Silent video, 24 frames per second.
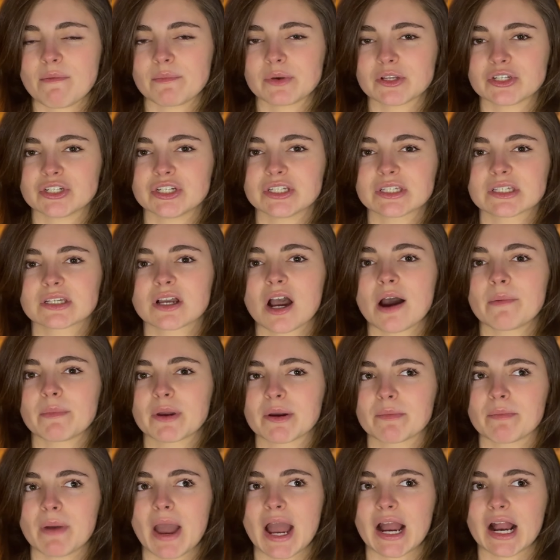but she's
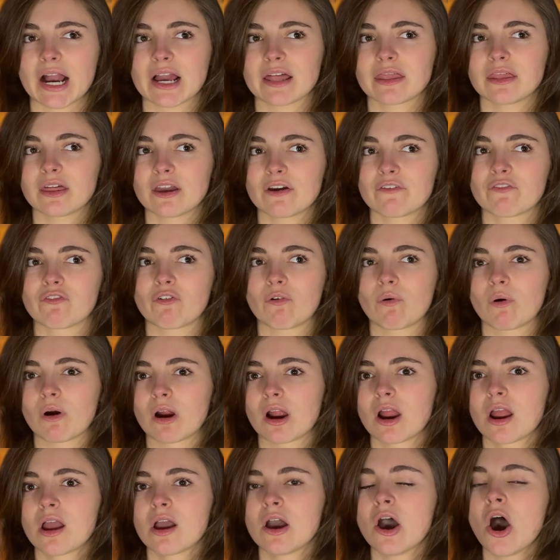coming back, I think, for